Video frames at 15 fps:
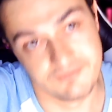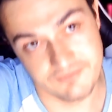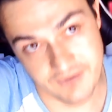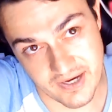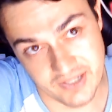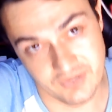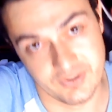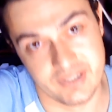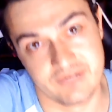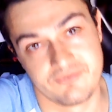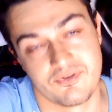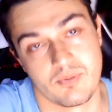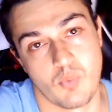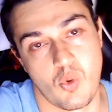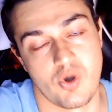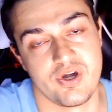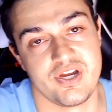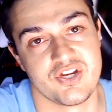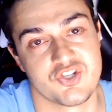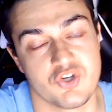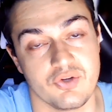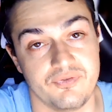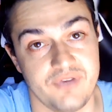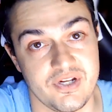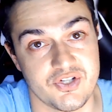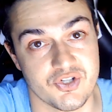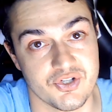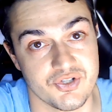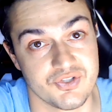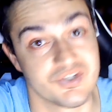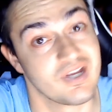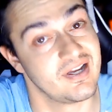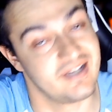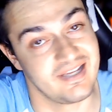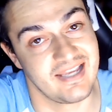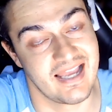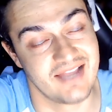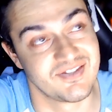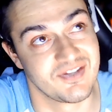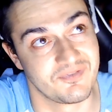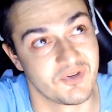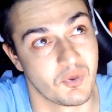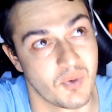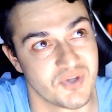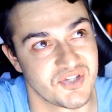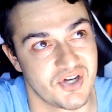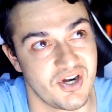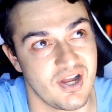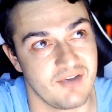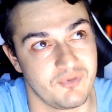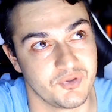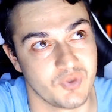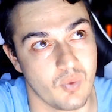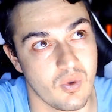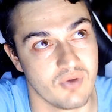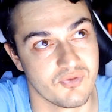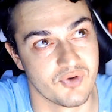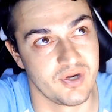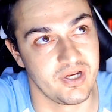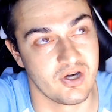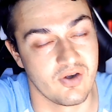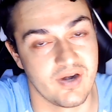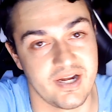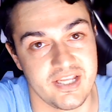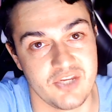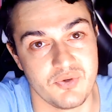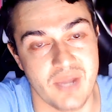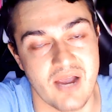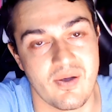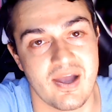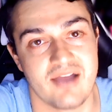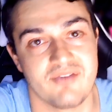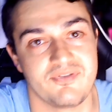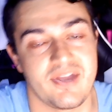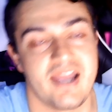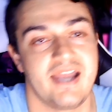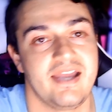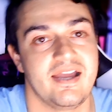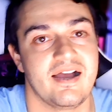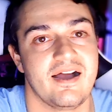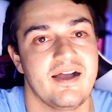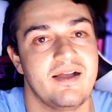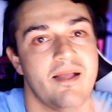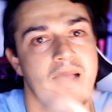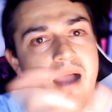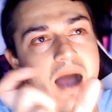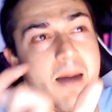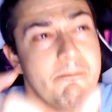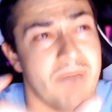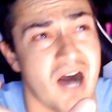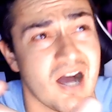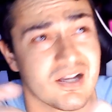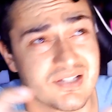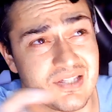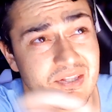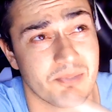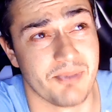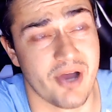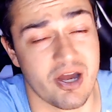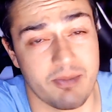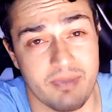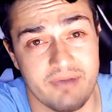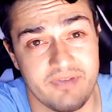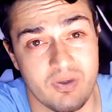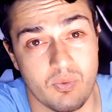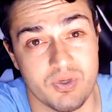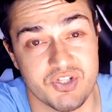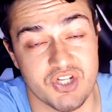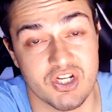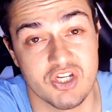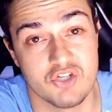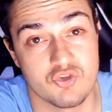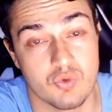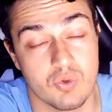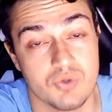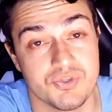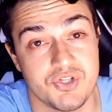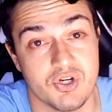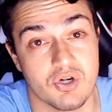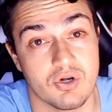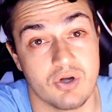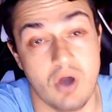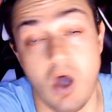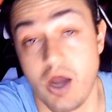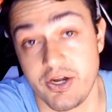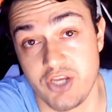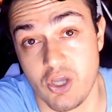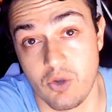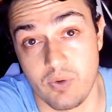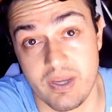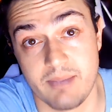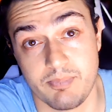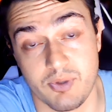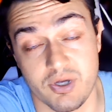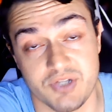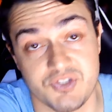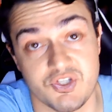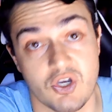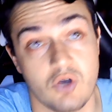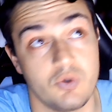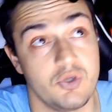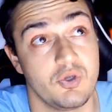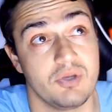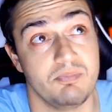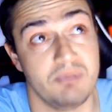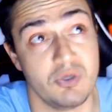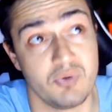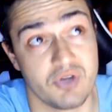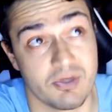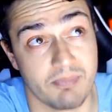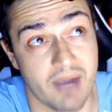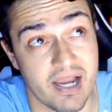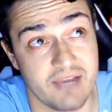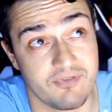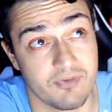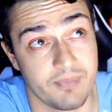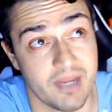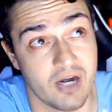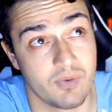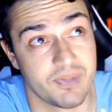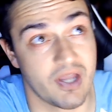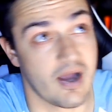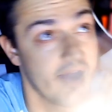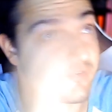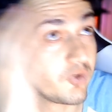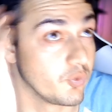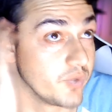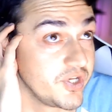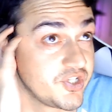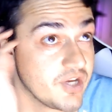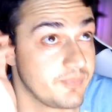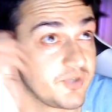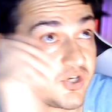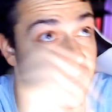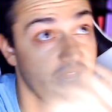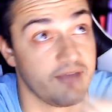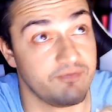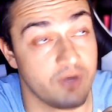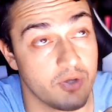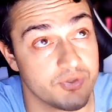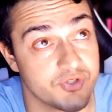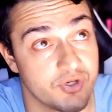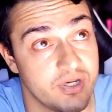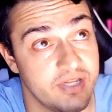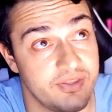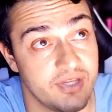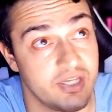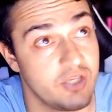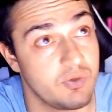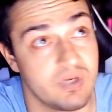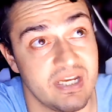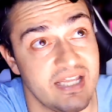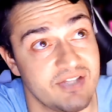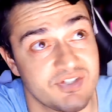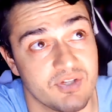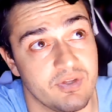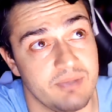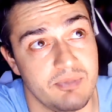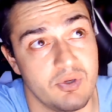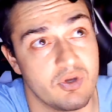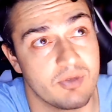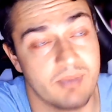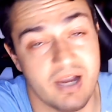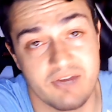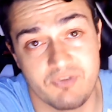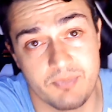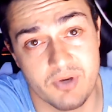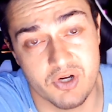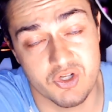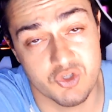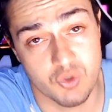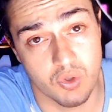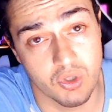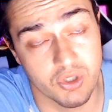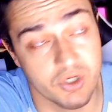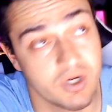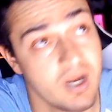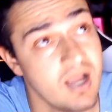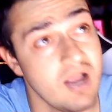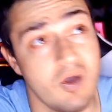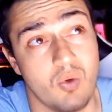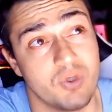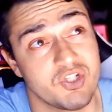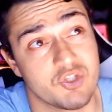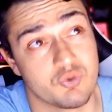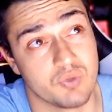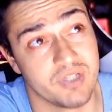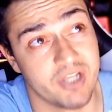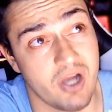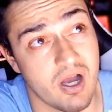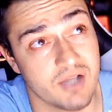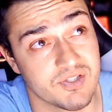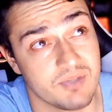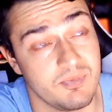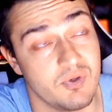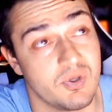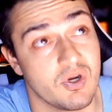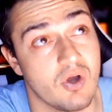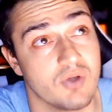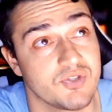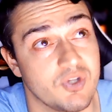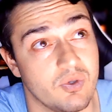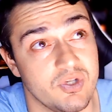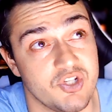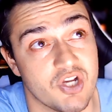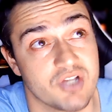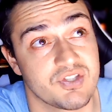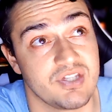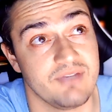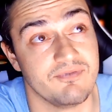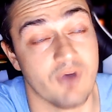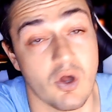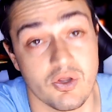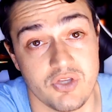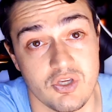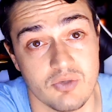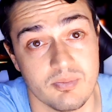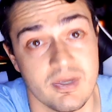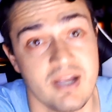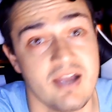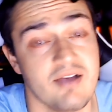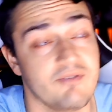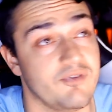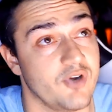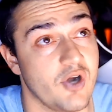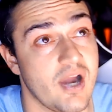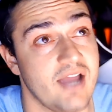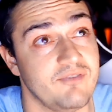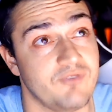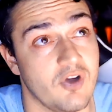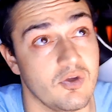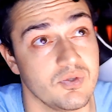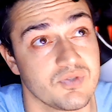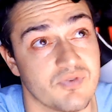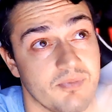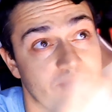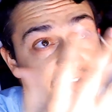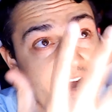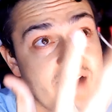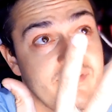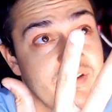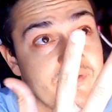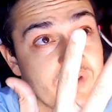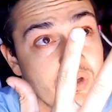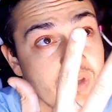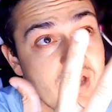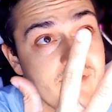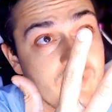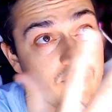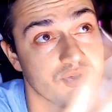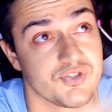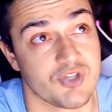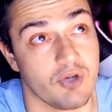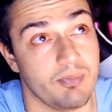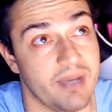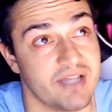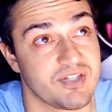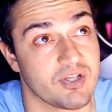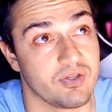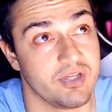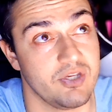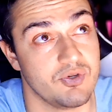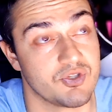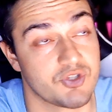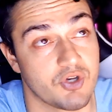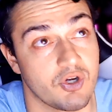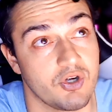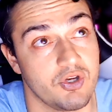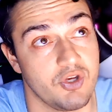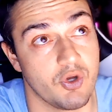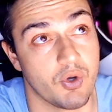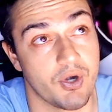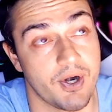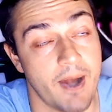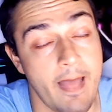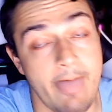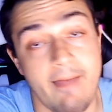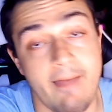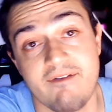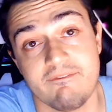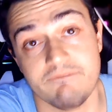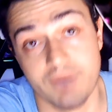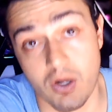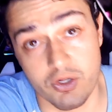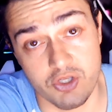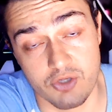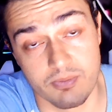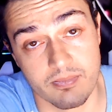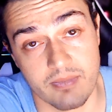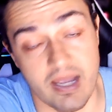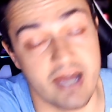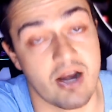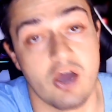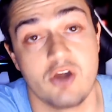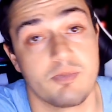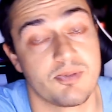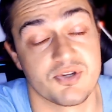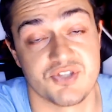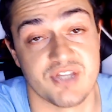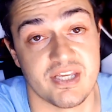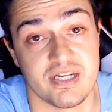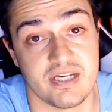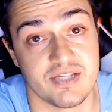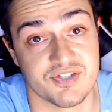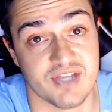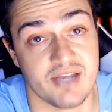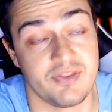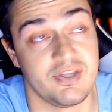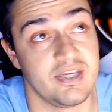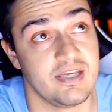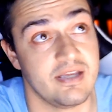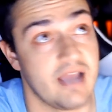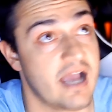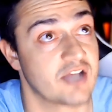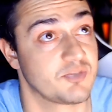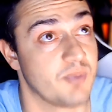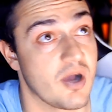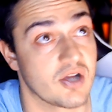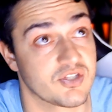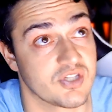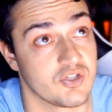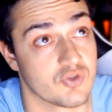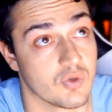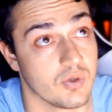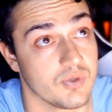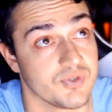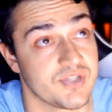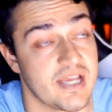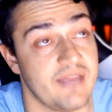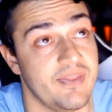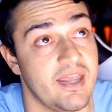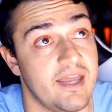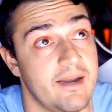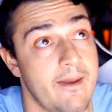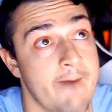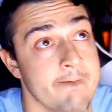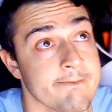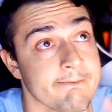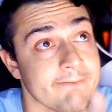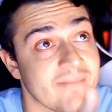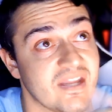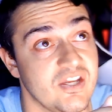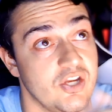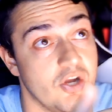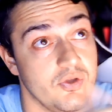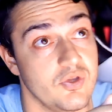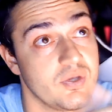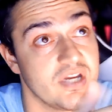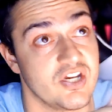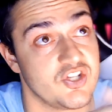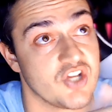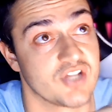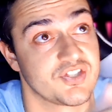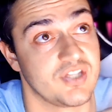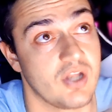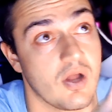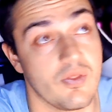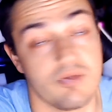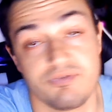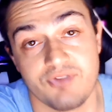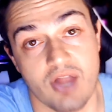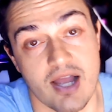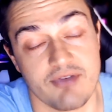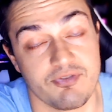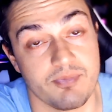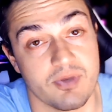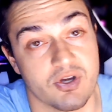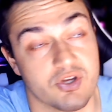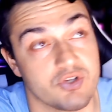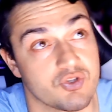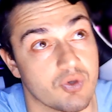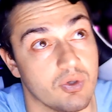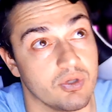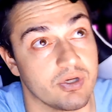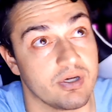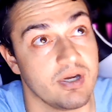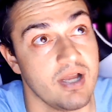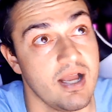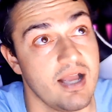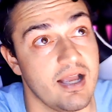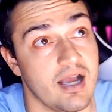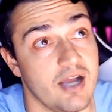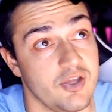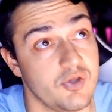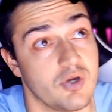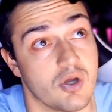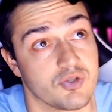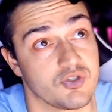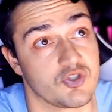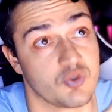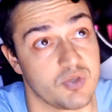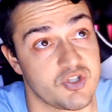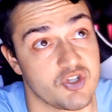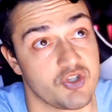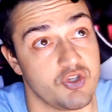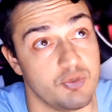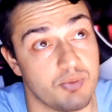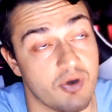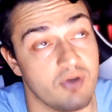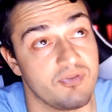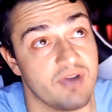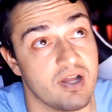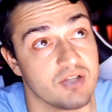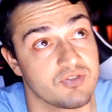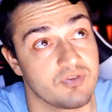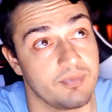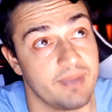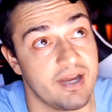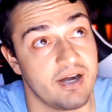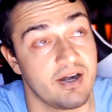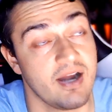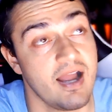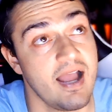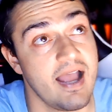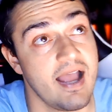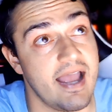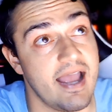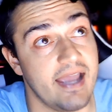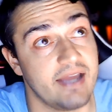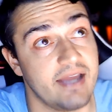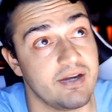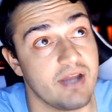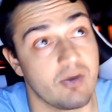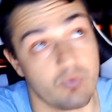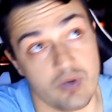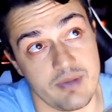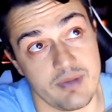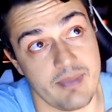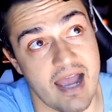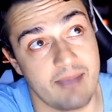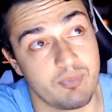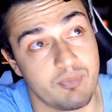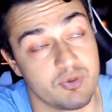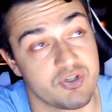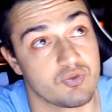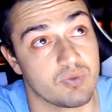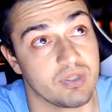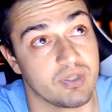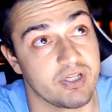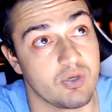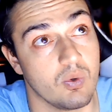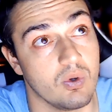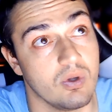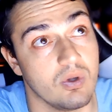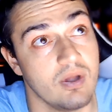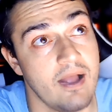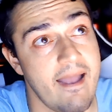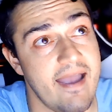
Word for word: Finally, for more additional features, as if there wasn't enough with the Wolverine already, you now have a box at the bottom of it, which controls your audio input. So you can mute your mic from there without having to reach up to your headphones or anything. You can instantly mute your mic from your controller, which is really awesome. You can also adjust the volume for your headphones from 5 different levels. So basically you just turn your volume at 100% inside the Xbox controls, and then you can adjust it on the fly from your controller. You can also switch your 2 profiles from there and remap, which is really cool.